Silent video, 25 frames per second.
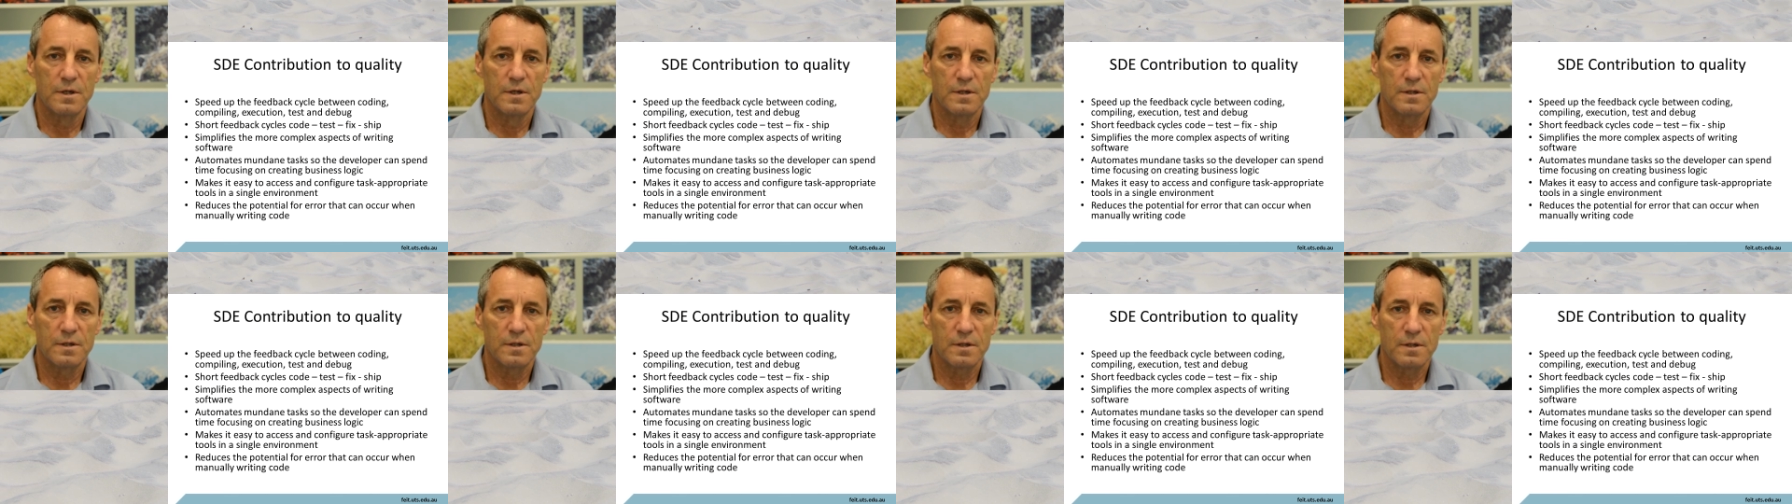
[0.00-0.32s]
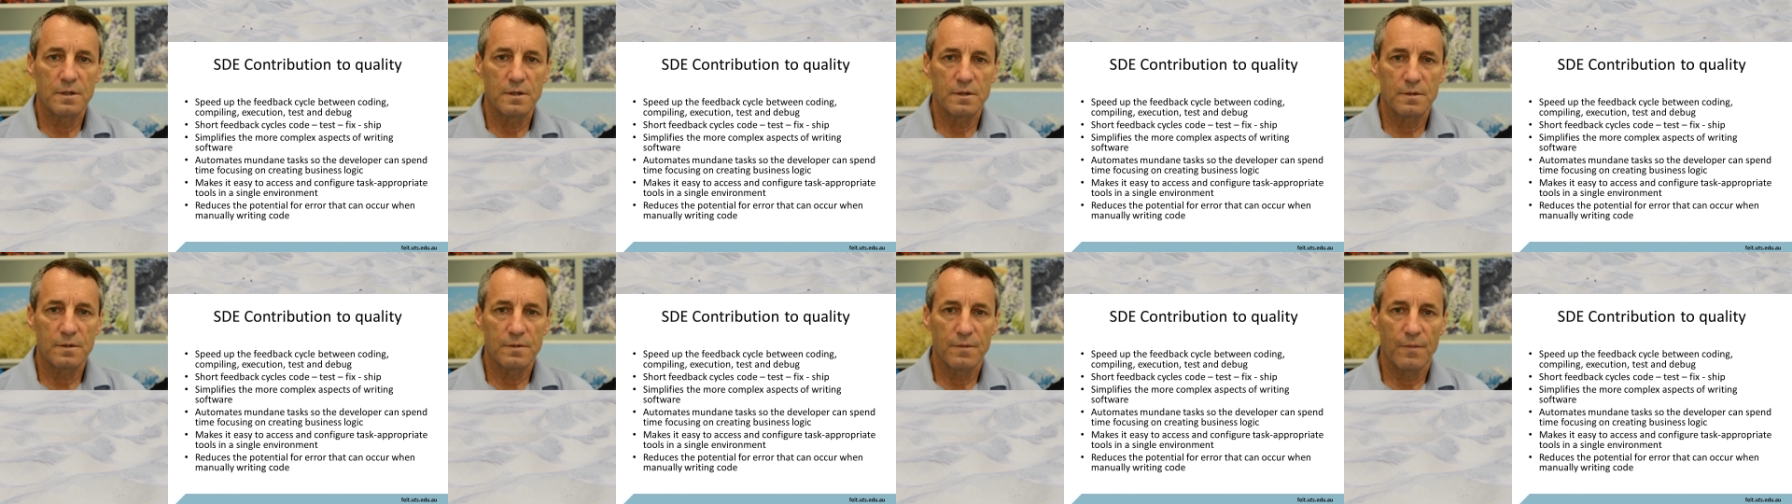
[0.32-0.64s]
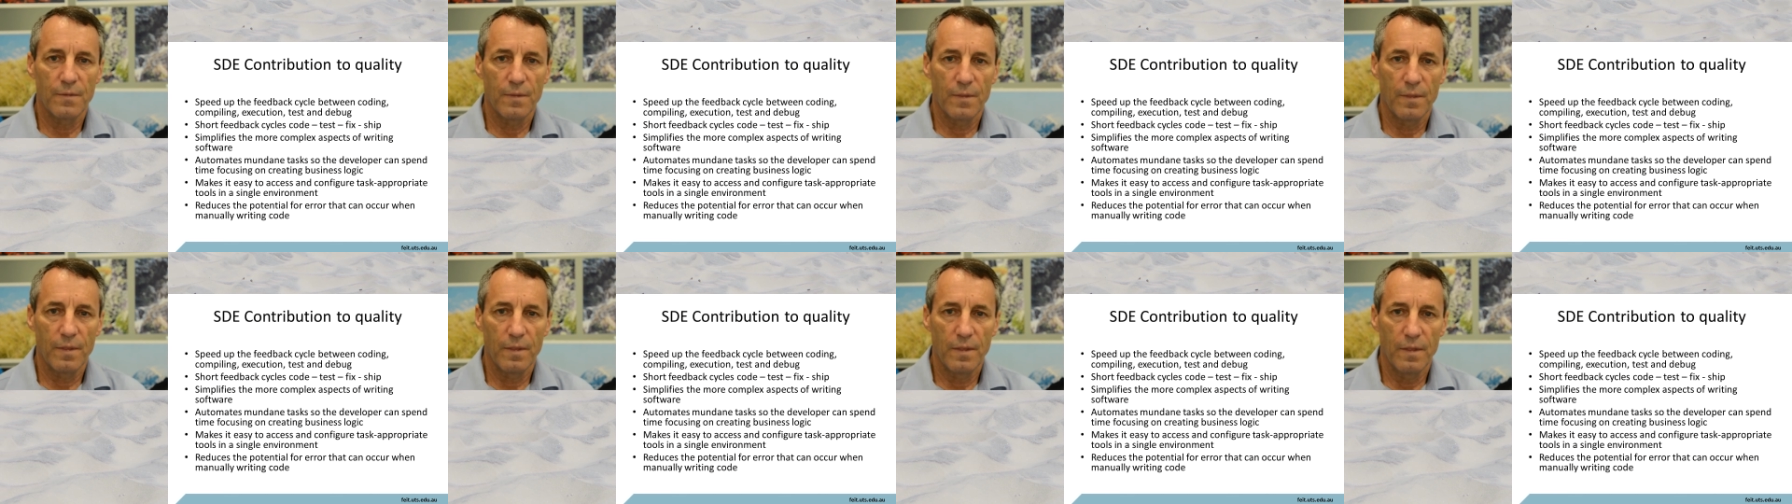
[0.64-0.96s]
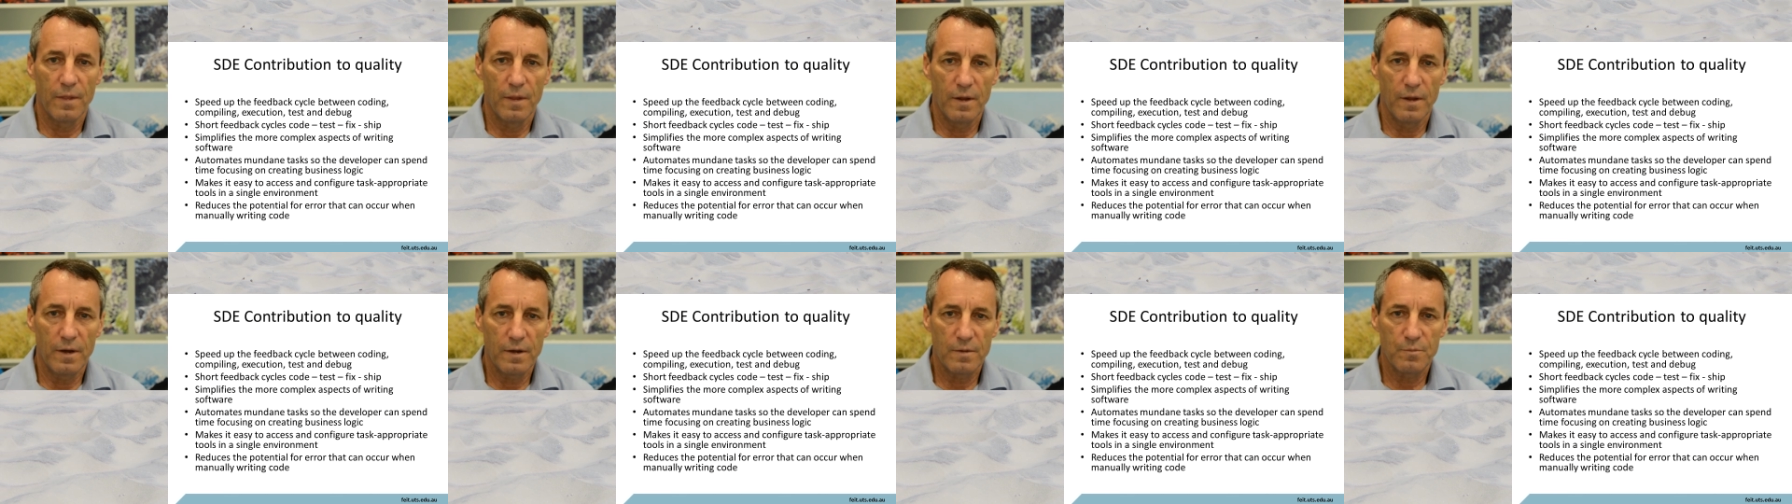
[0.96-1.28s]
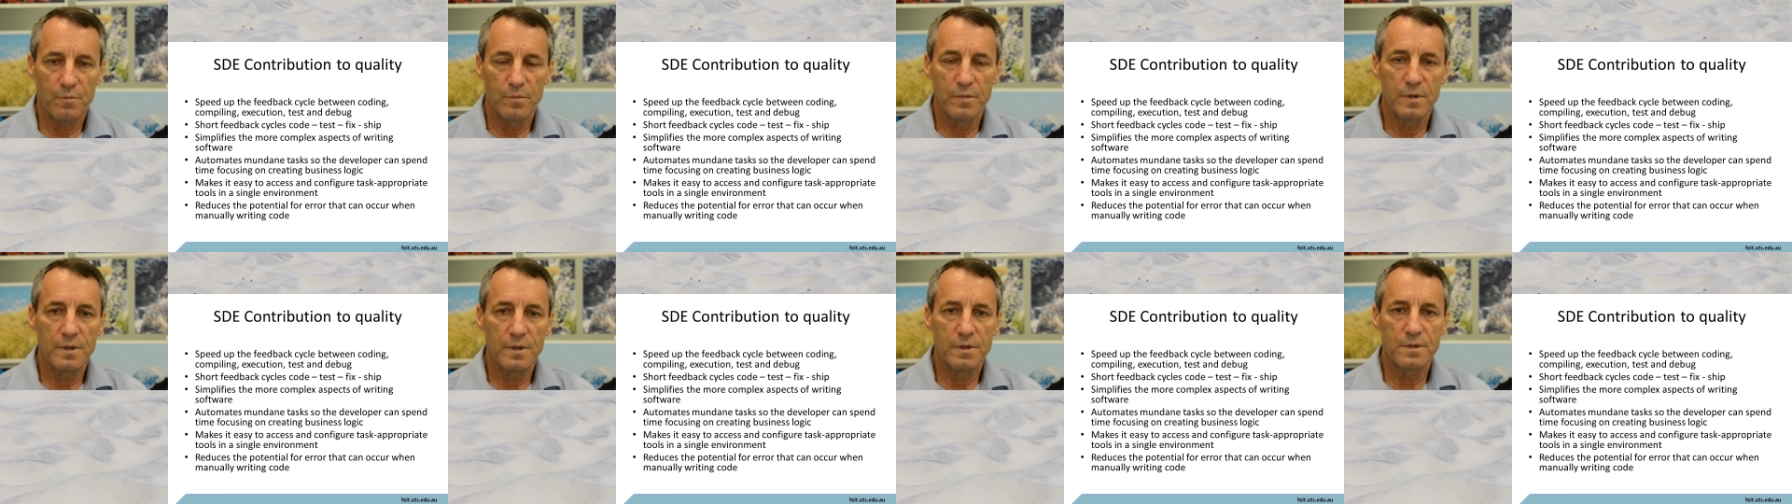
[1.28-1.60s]
Now, that
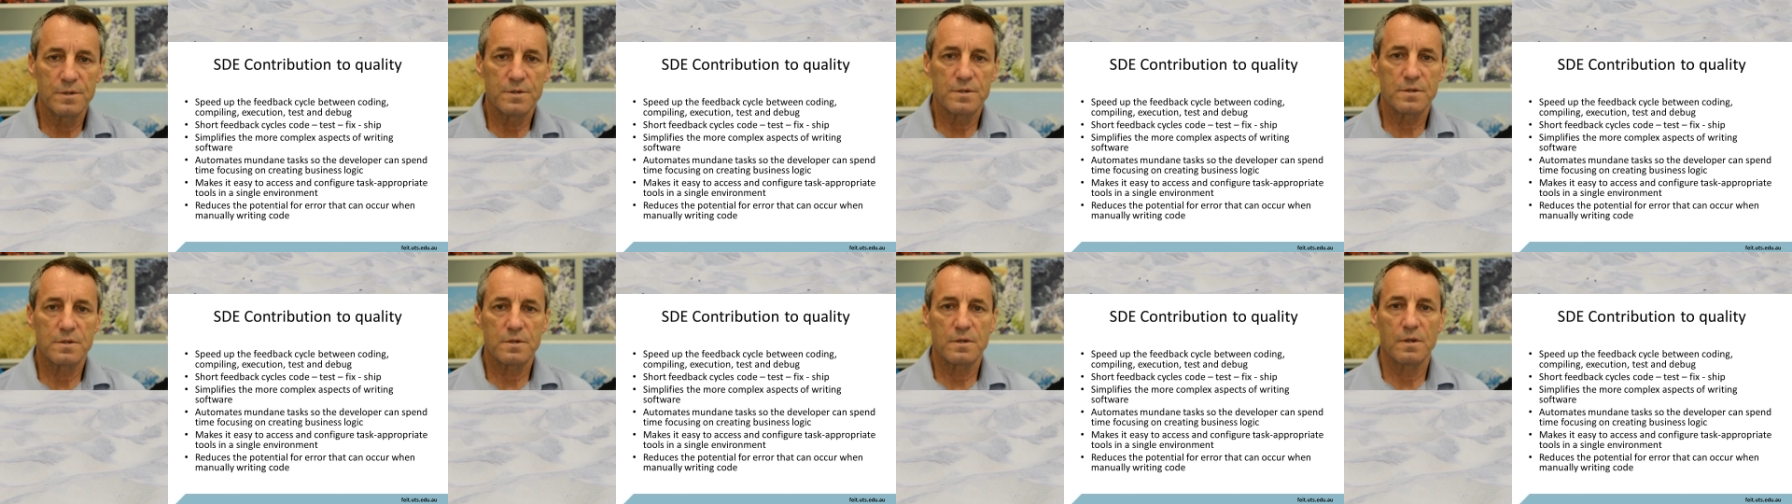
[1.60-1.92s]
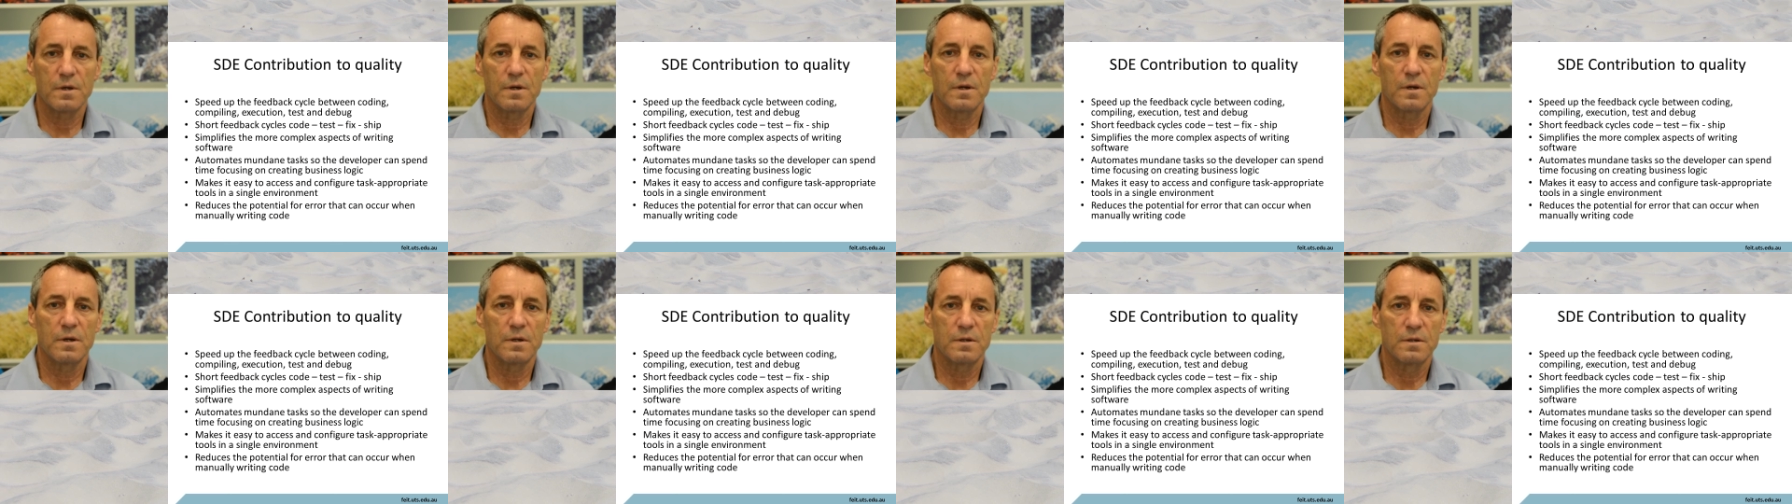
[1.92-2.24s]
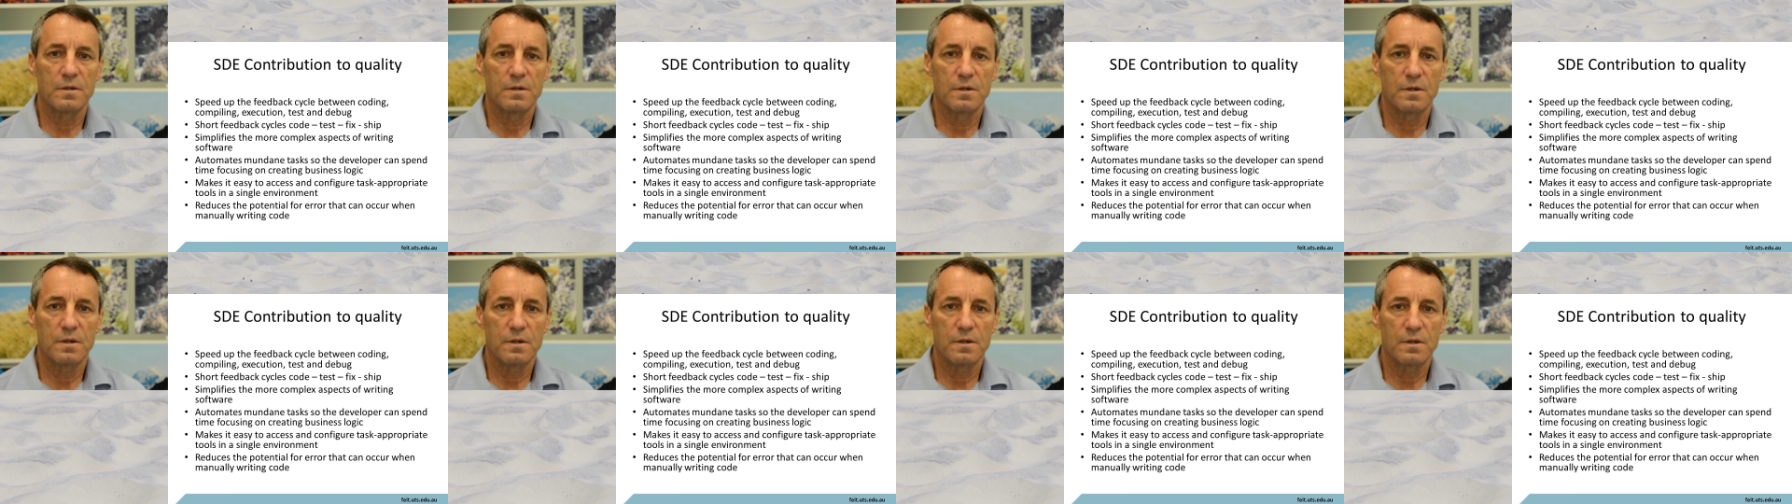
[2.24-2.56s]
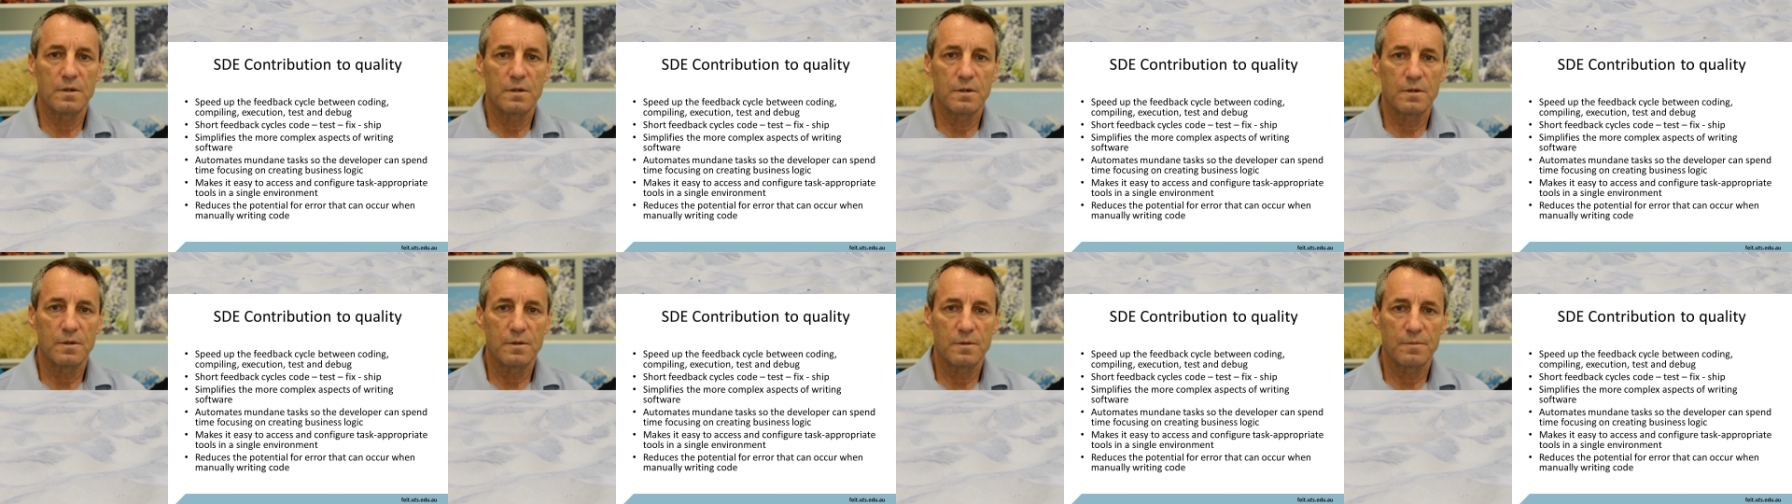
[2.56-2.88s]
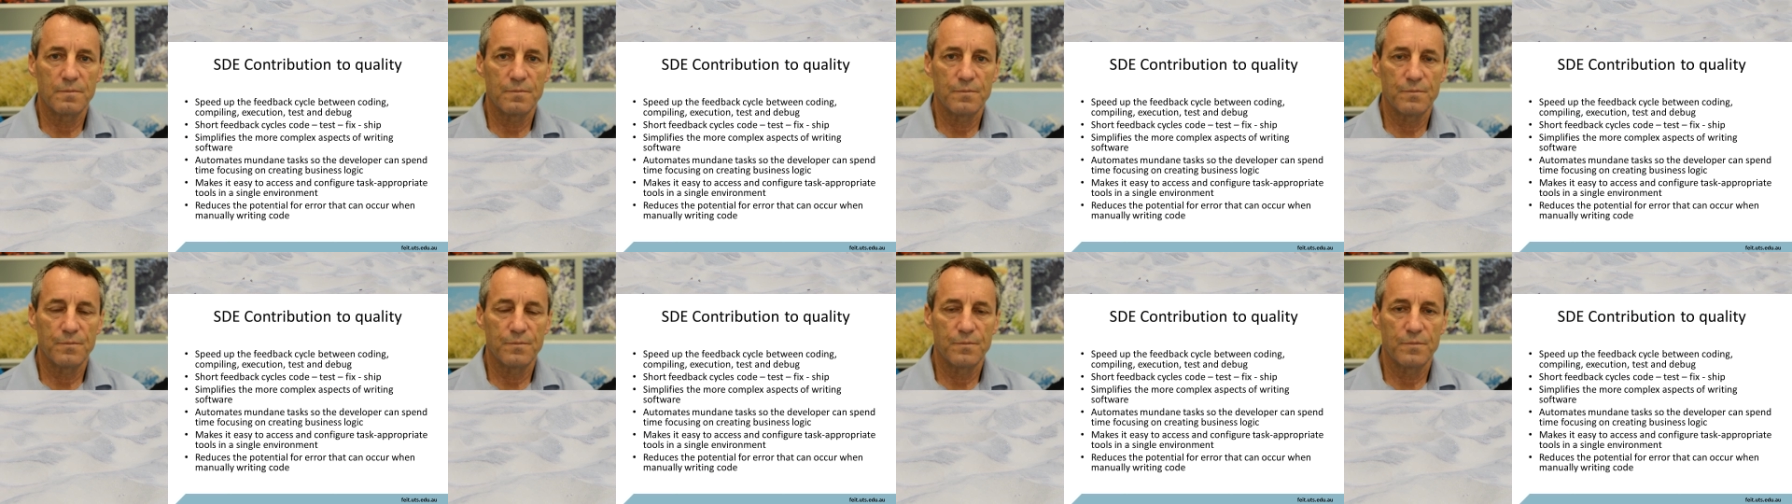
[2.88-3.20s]
means that
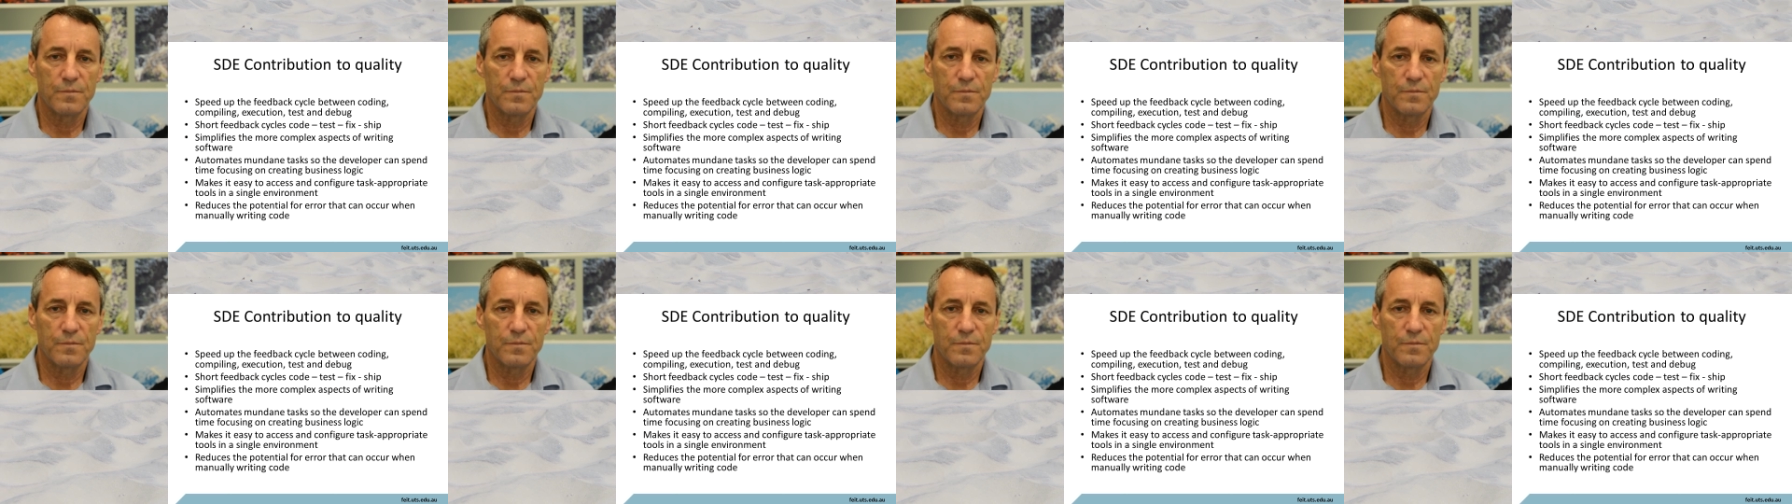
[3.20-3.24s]
um,